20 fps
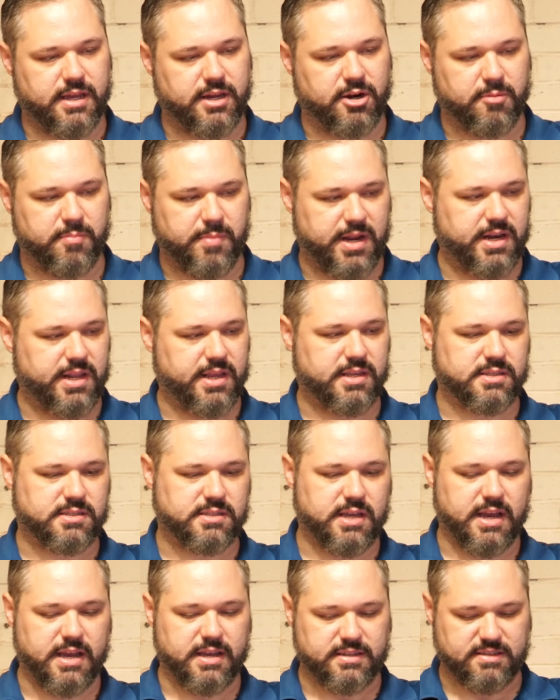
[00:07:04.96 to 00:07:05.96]
intermediate
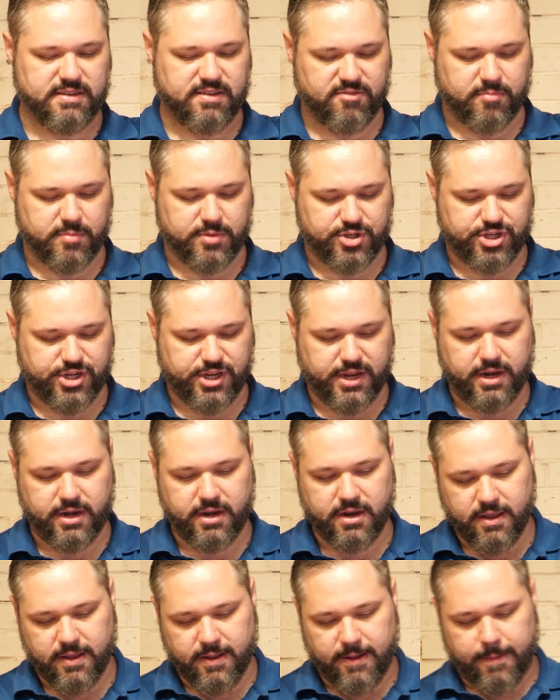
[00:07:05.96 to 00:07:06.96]
size of a
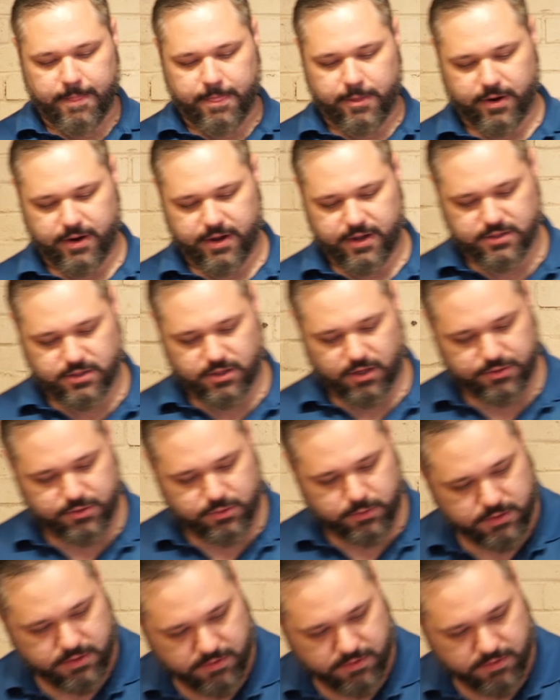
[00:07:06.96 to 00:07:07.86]
machine. There is all sorts